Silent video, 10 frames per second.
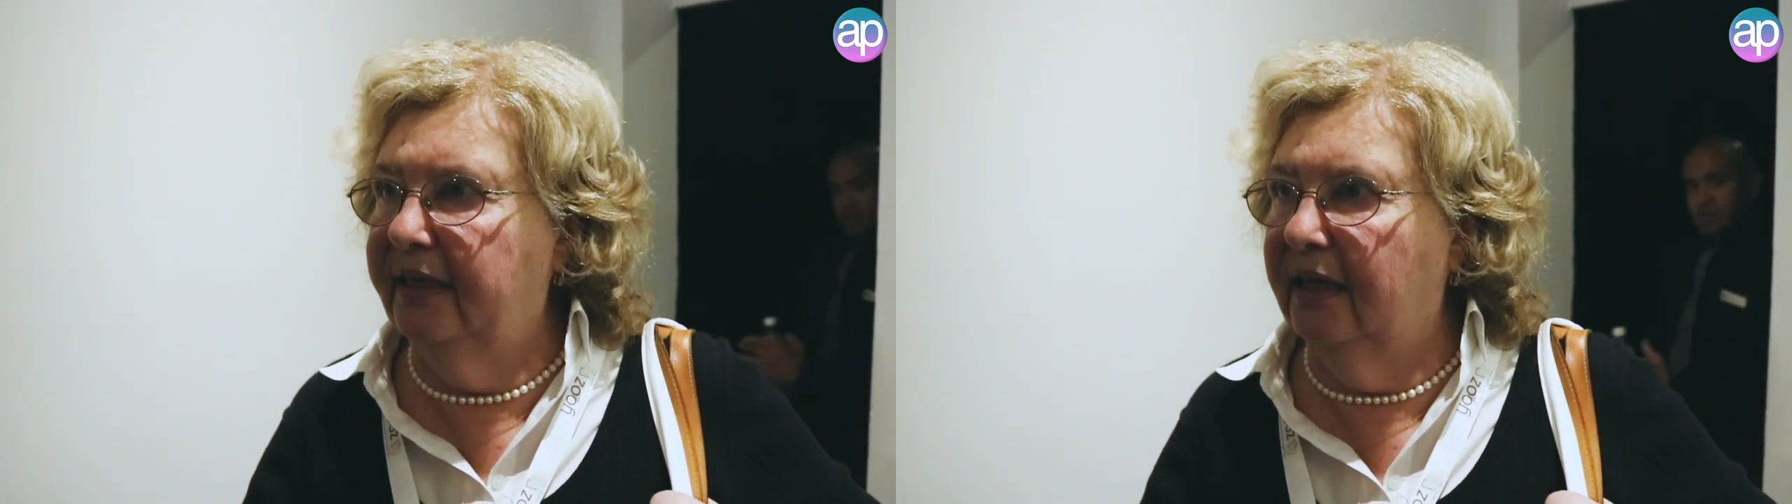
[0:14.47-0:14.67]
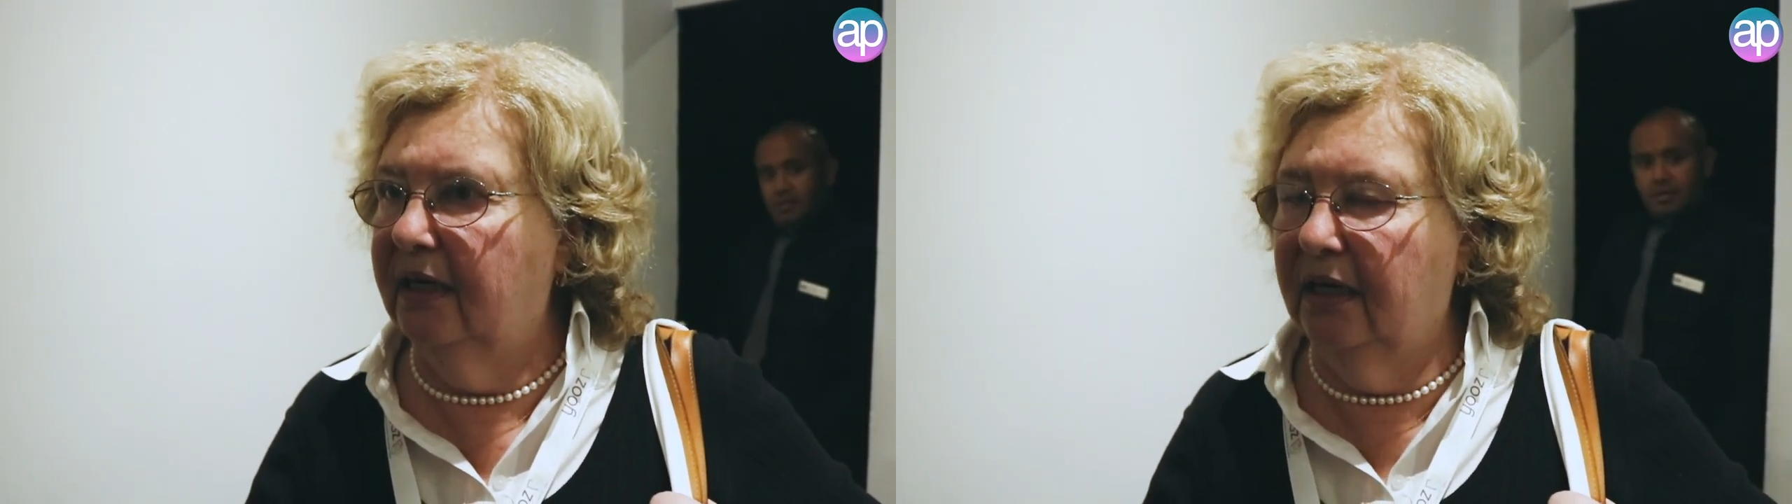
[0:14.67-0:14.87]

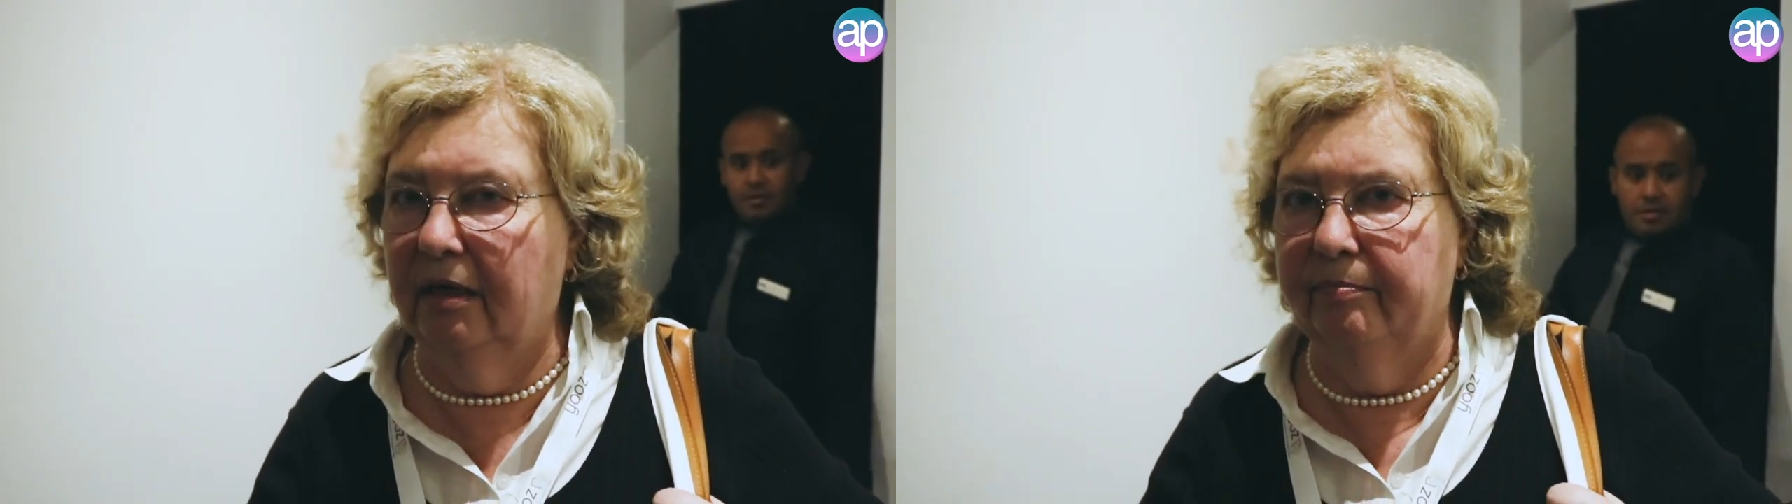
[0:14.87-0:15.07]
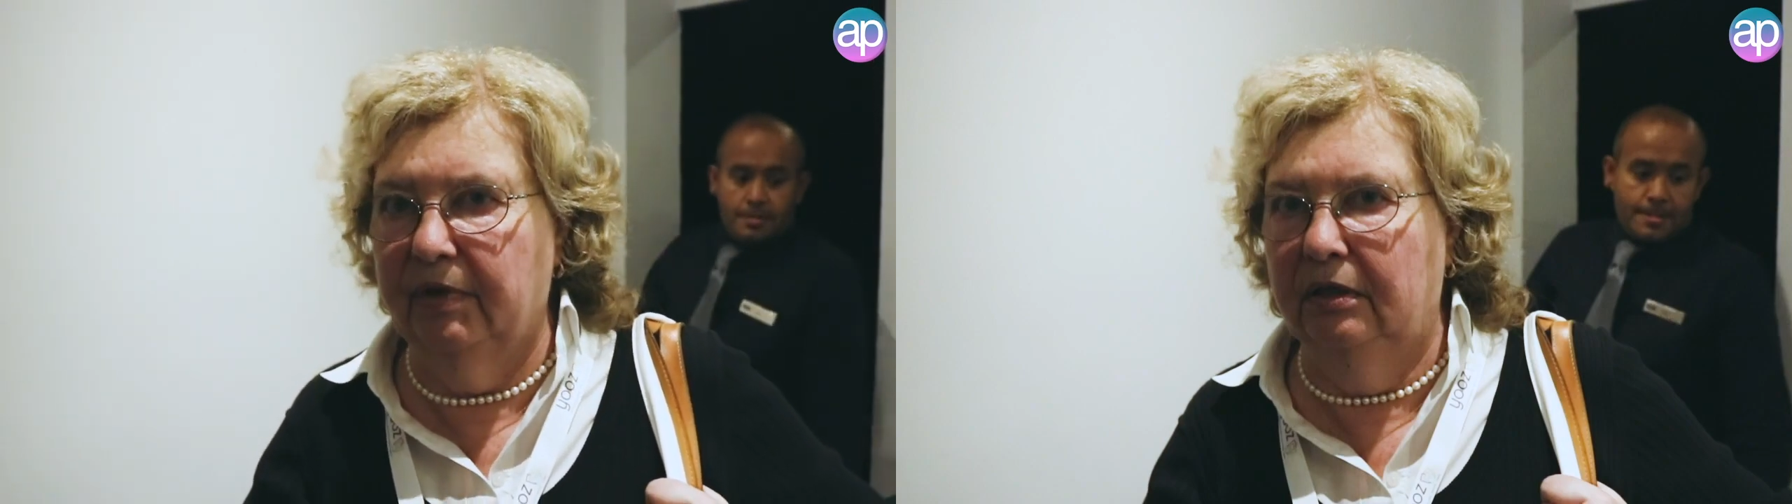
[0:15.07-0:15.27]

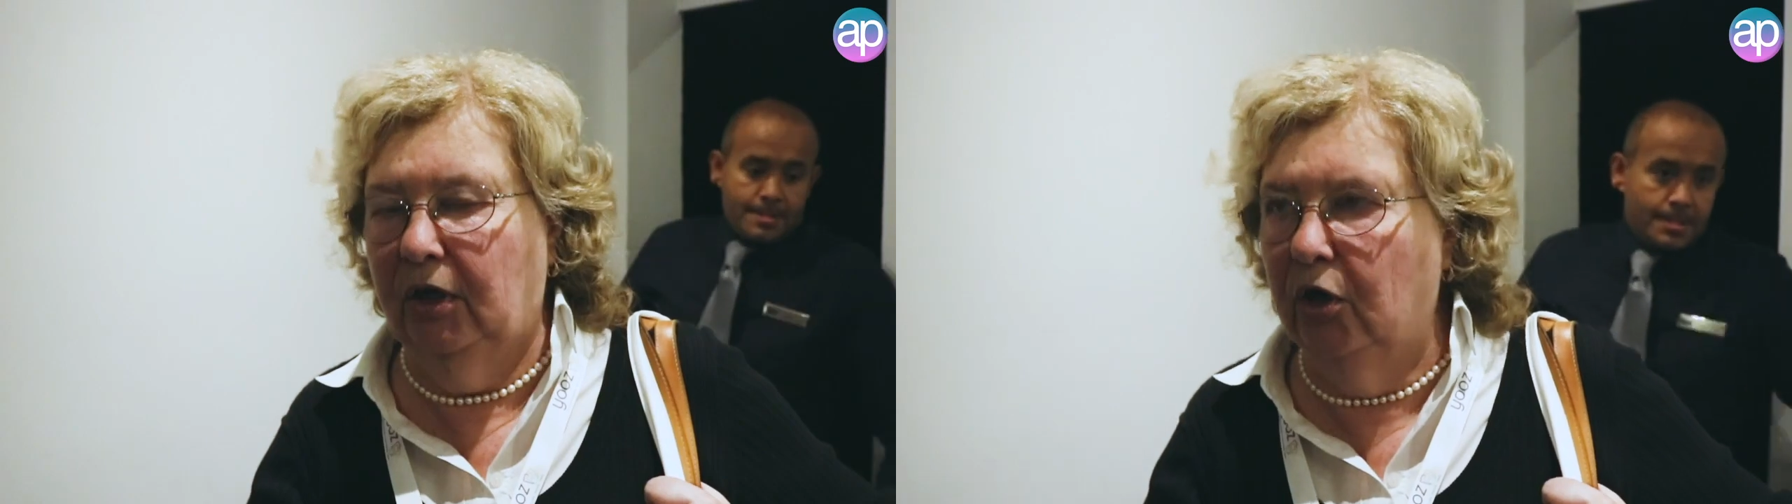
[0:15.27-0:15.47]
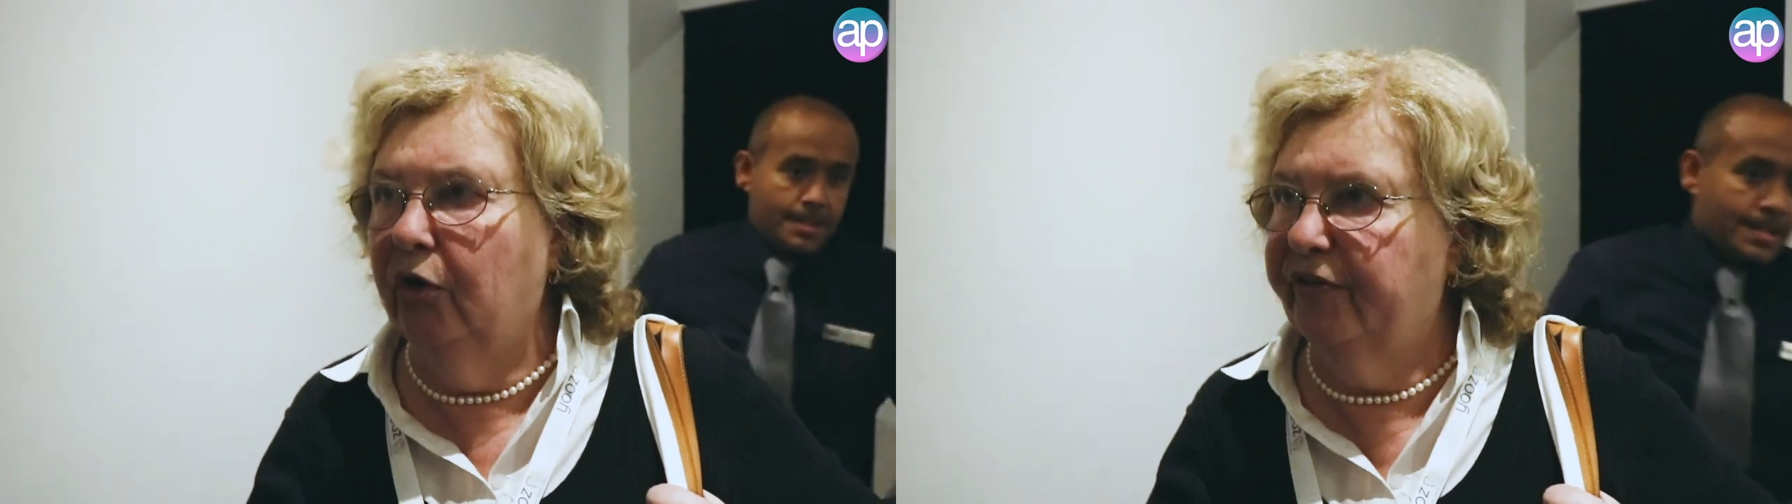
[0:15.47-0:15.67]

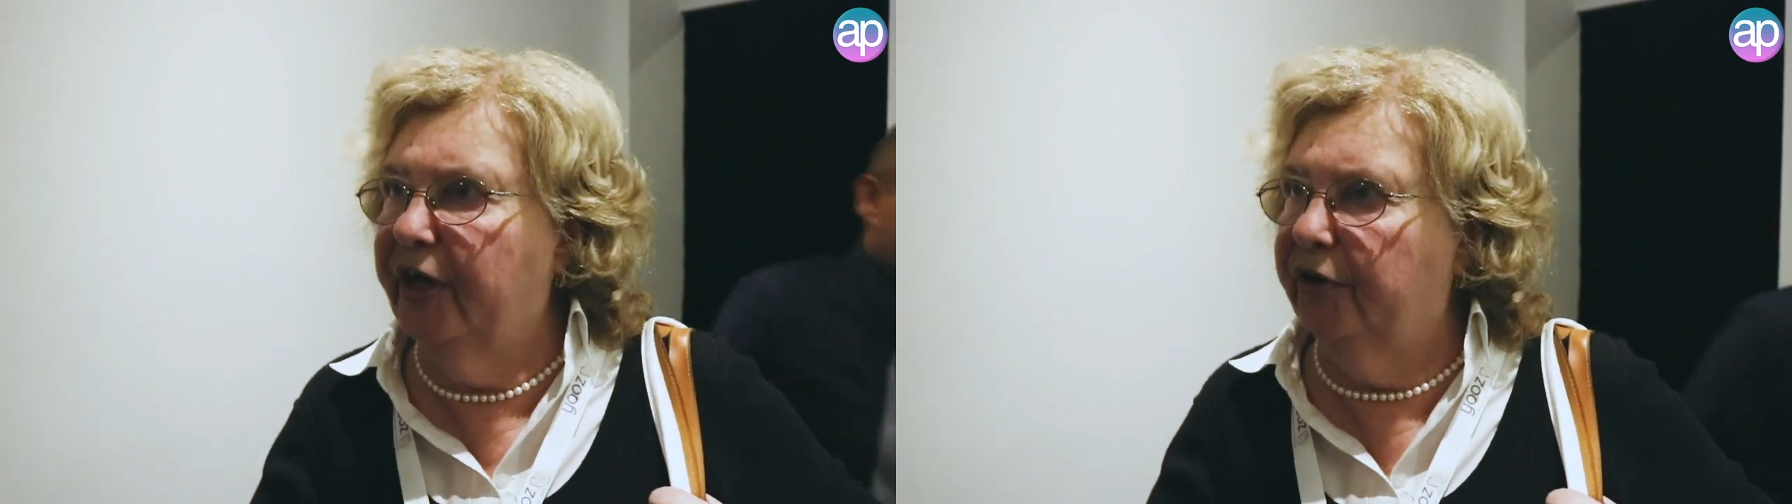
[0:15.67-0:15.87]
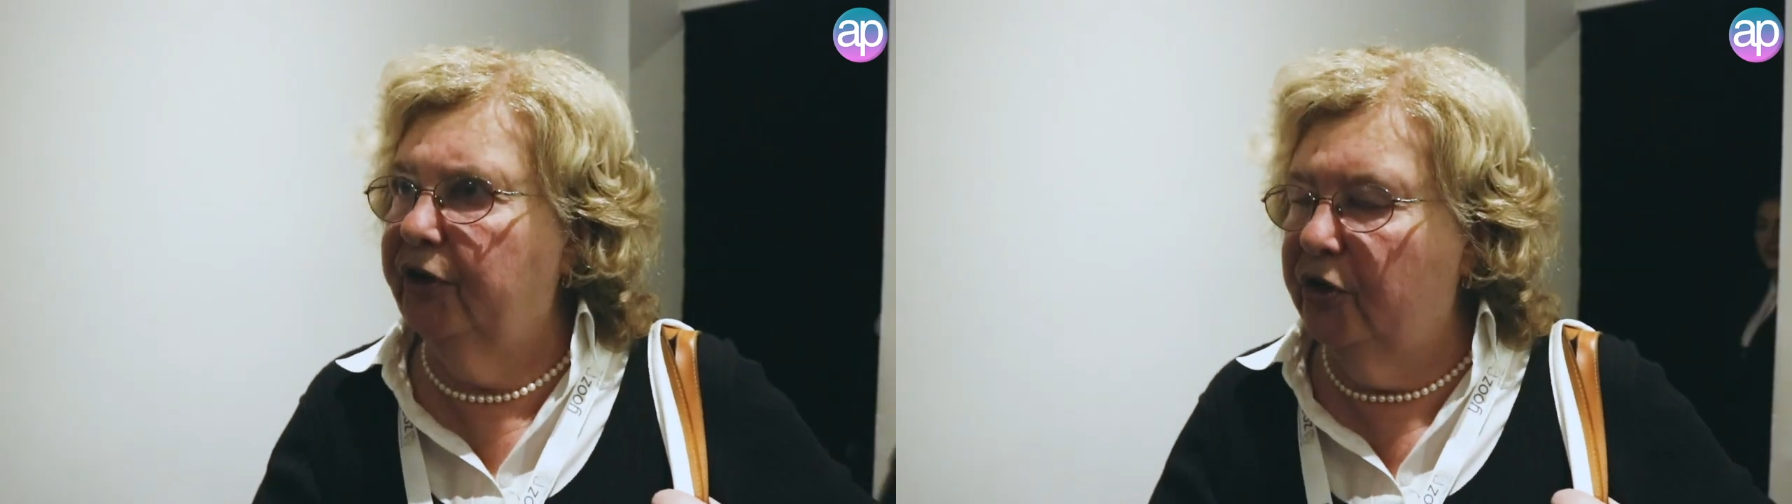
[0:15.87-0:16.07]
over
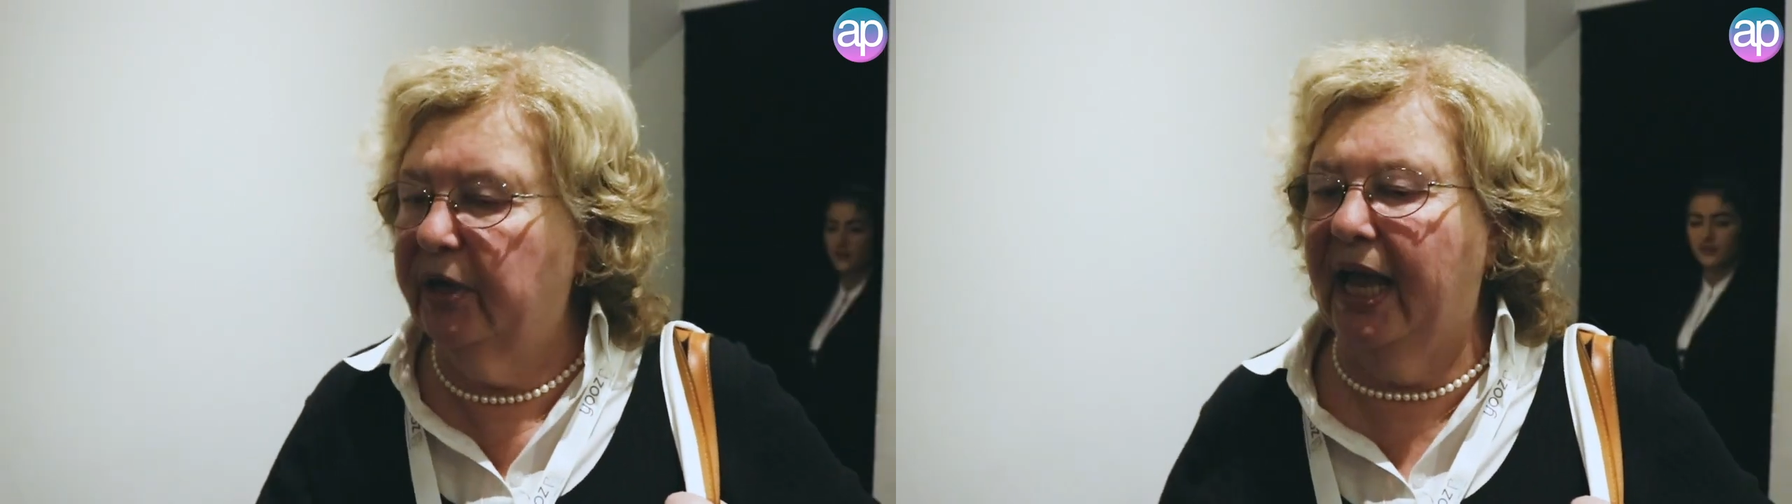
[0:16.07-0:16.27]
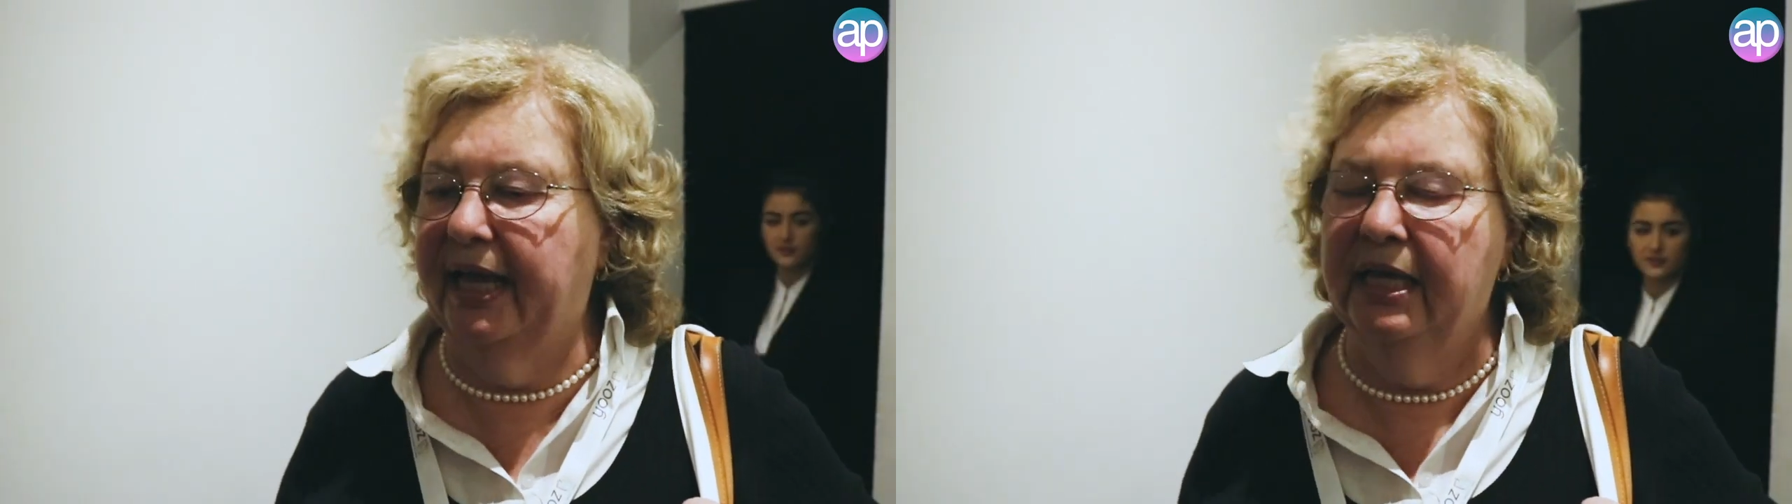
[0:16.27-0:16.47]
here in the
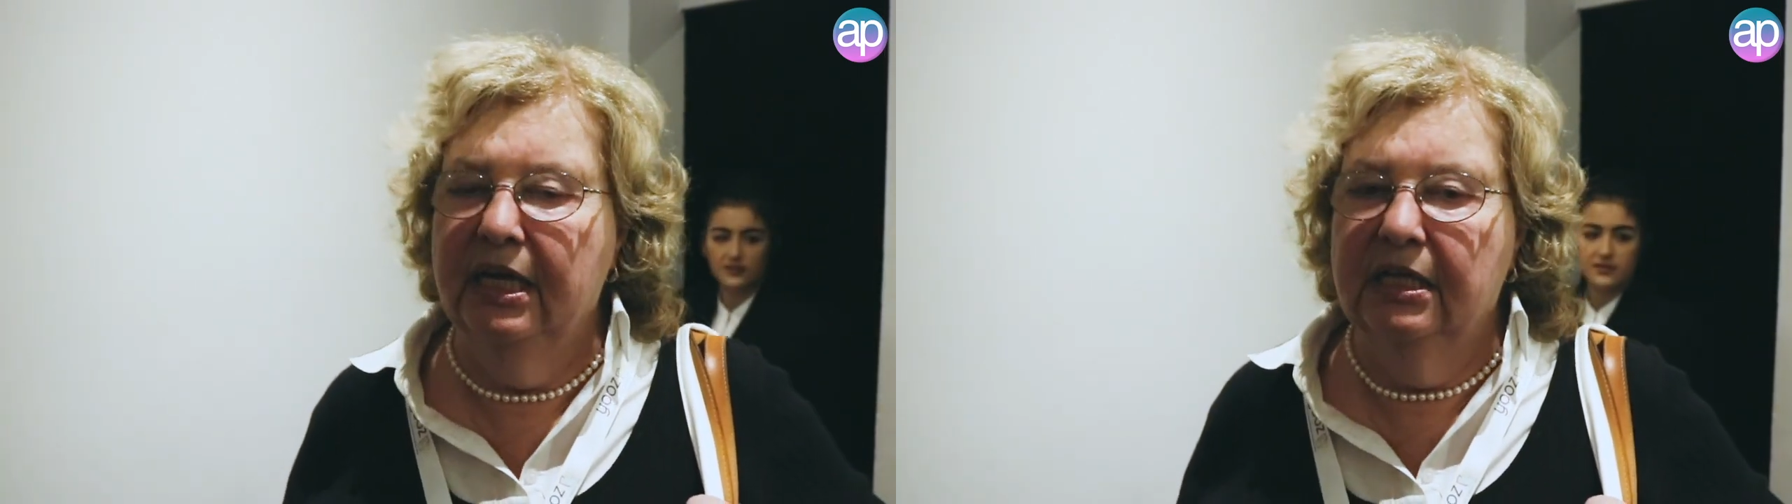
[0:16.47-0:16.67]
U.K.